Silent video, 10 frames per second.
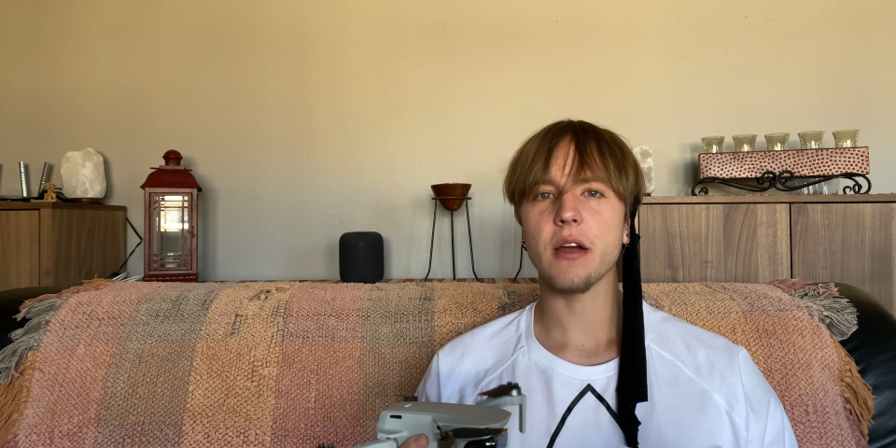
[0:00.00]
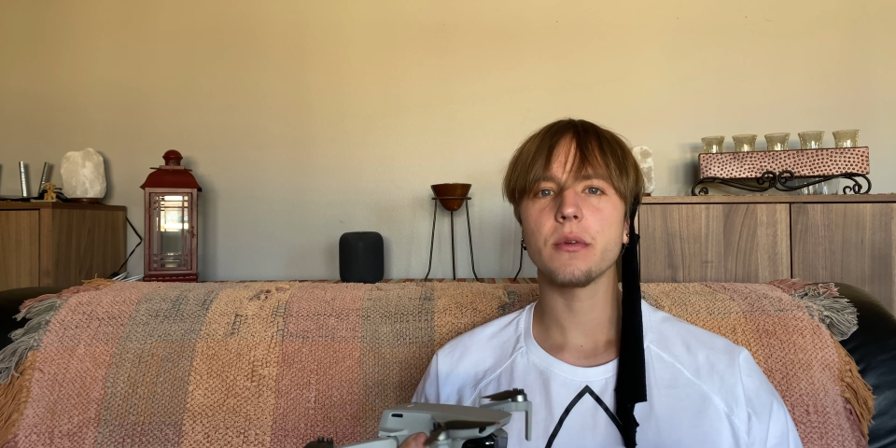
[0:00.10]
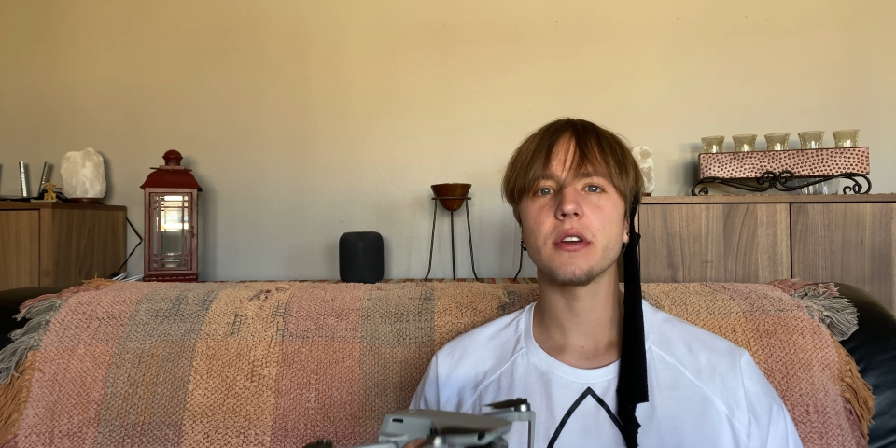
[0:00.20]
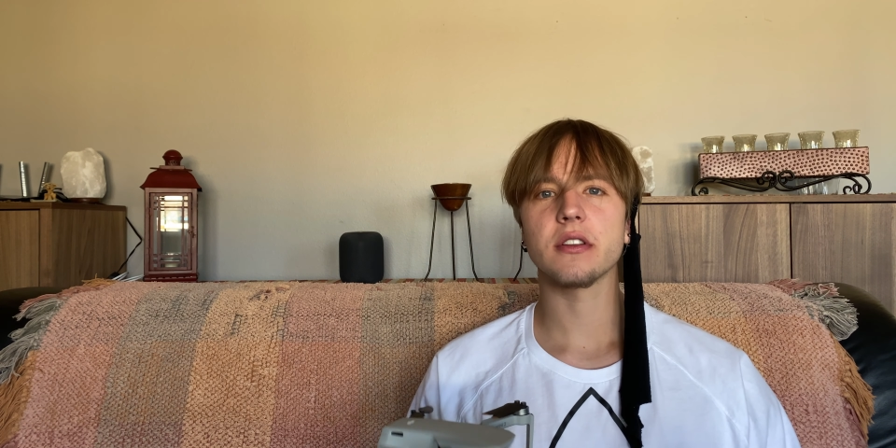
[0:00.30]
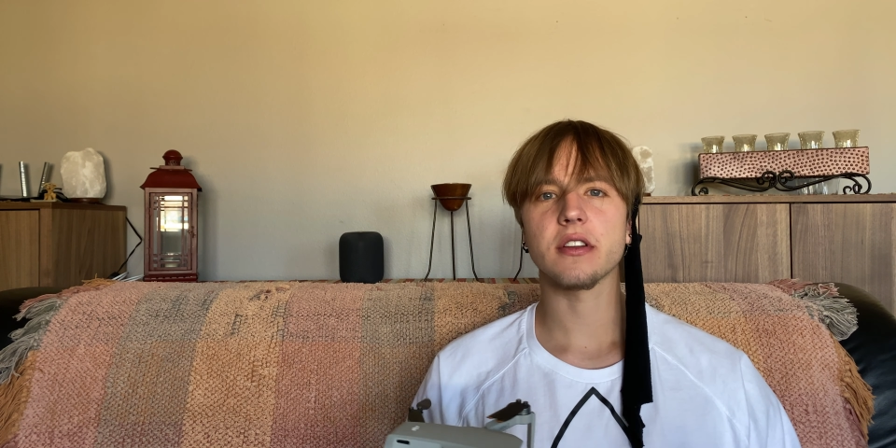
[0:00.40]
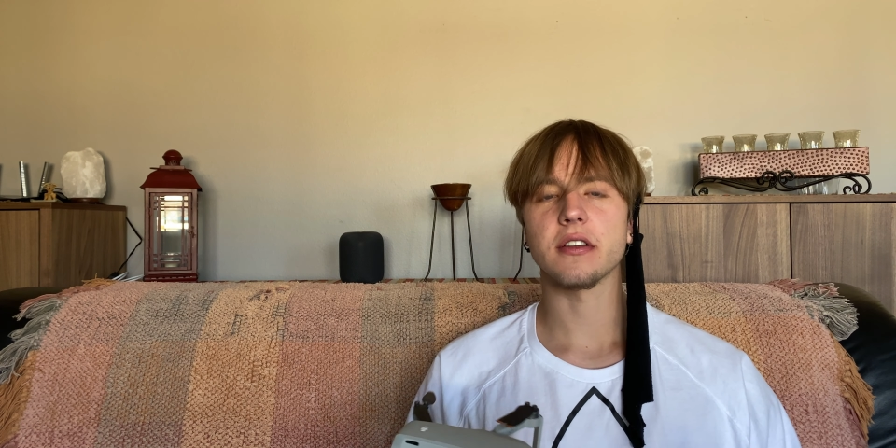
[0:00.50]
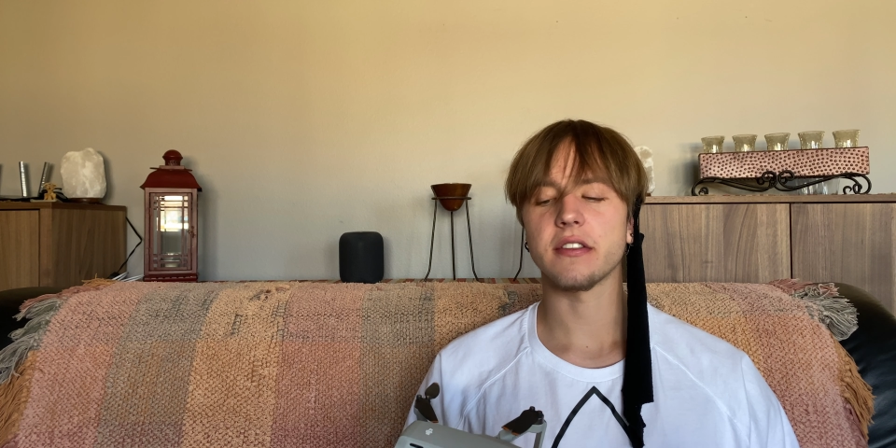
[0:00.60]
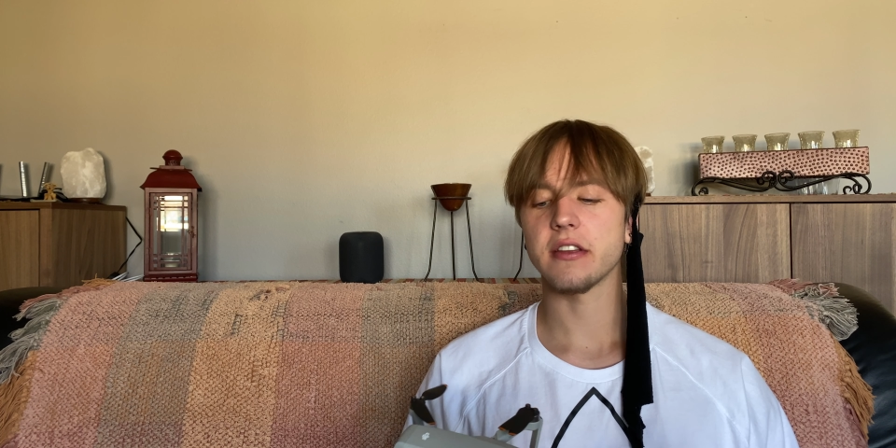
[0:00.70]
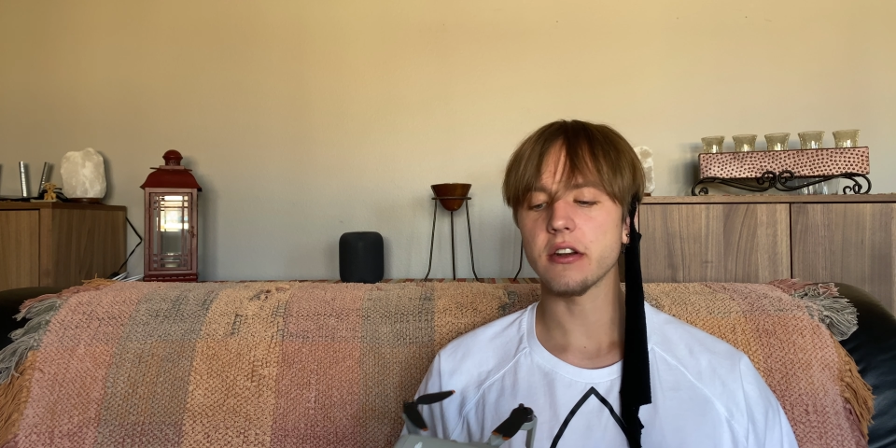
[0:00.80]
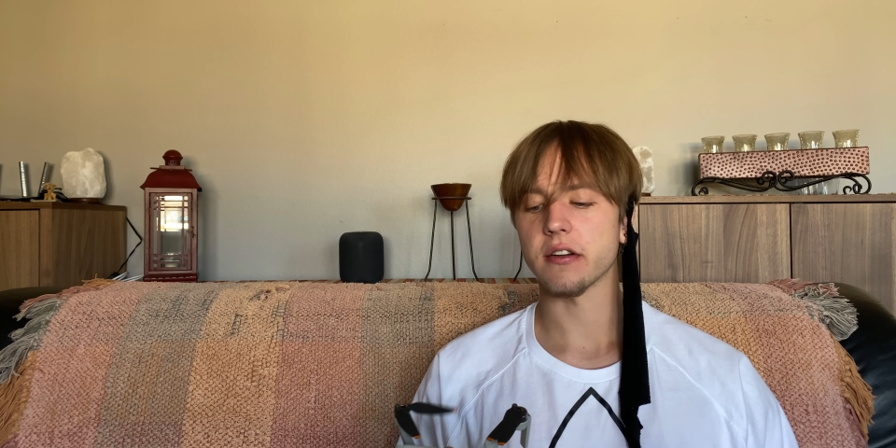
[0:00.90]
would
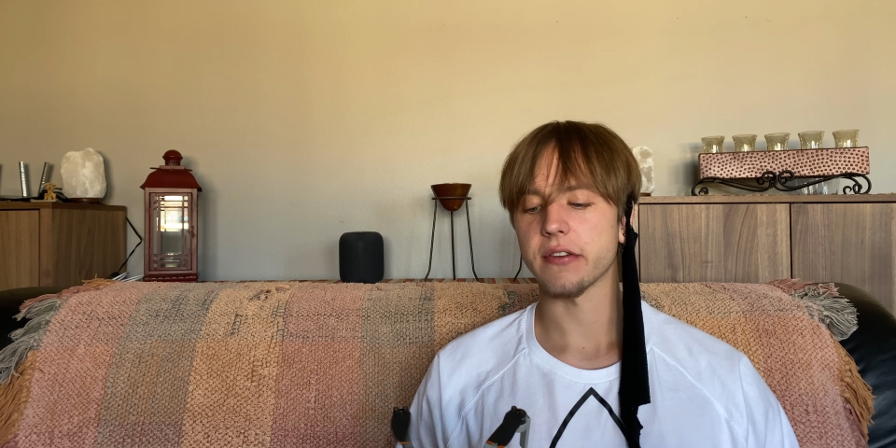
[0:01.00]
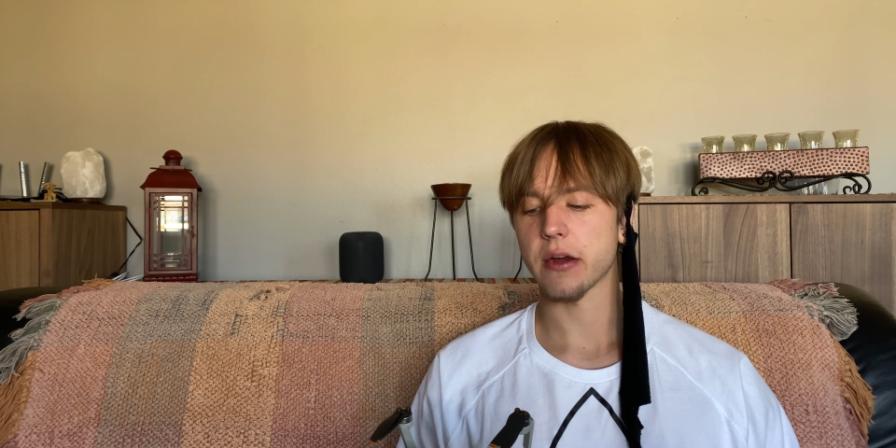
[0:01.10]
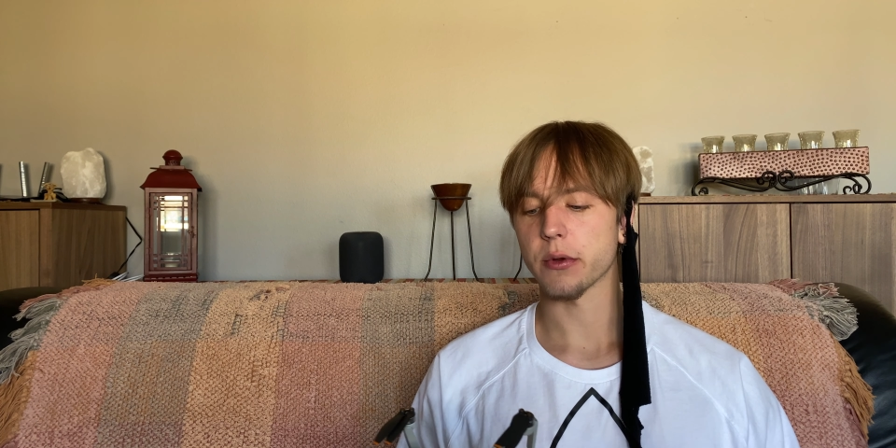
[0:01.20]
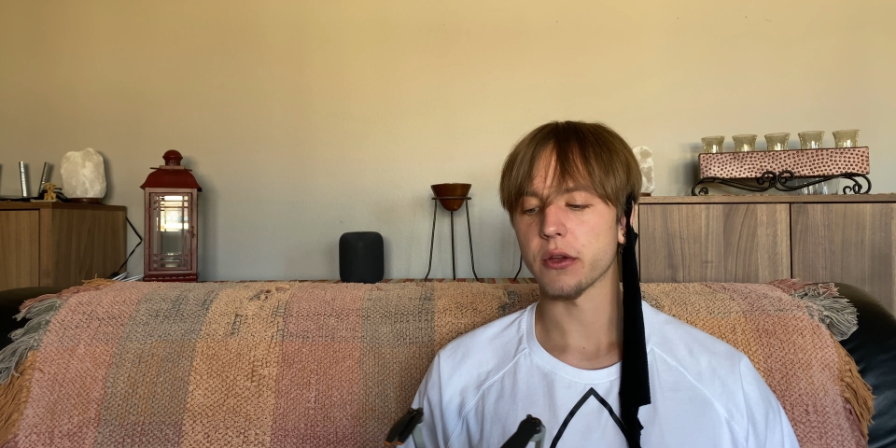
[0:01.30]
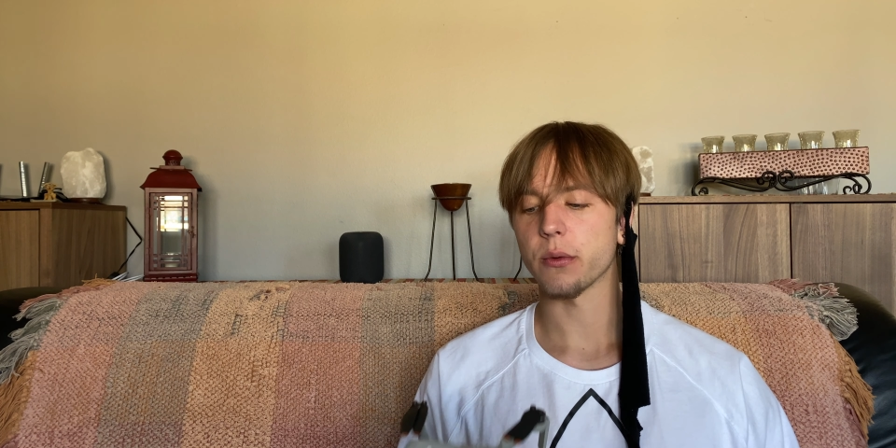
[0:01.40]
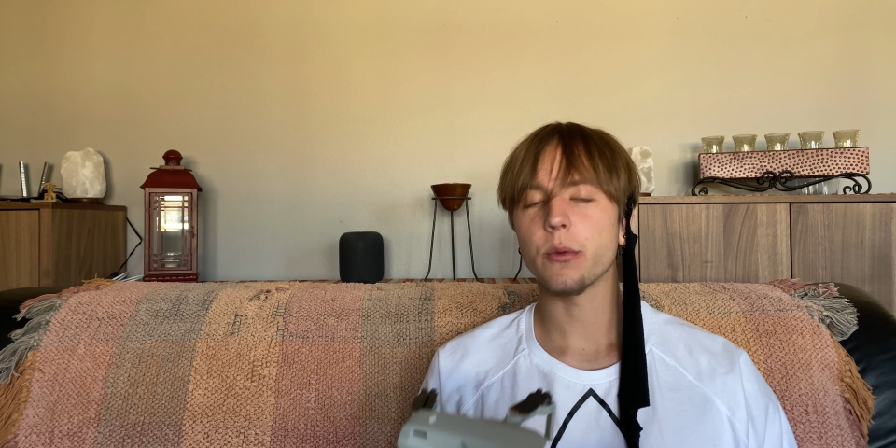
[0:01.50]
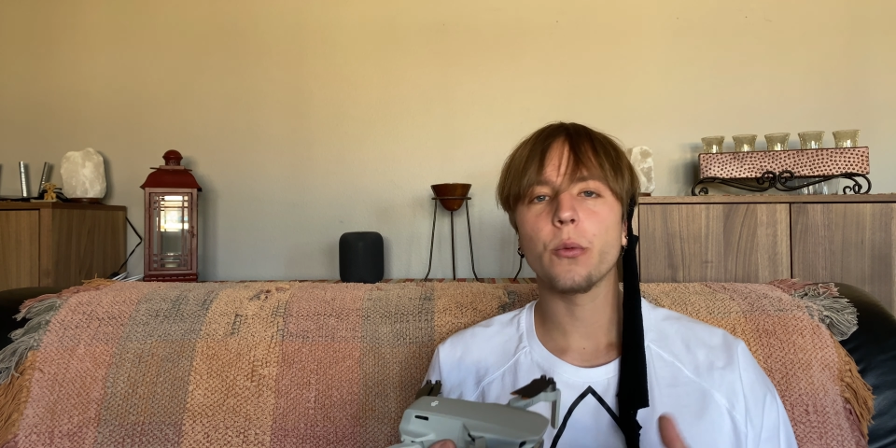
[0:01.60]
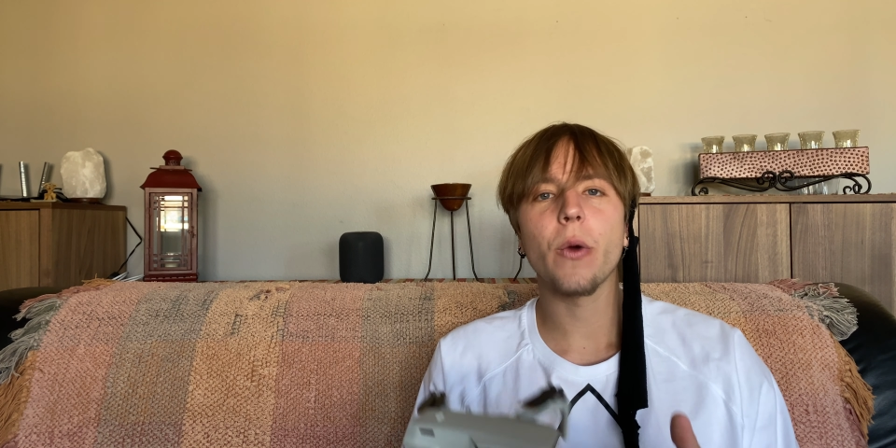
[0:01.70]
consider if I were you.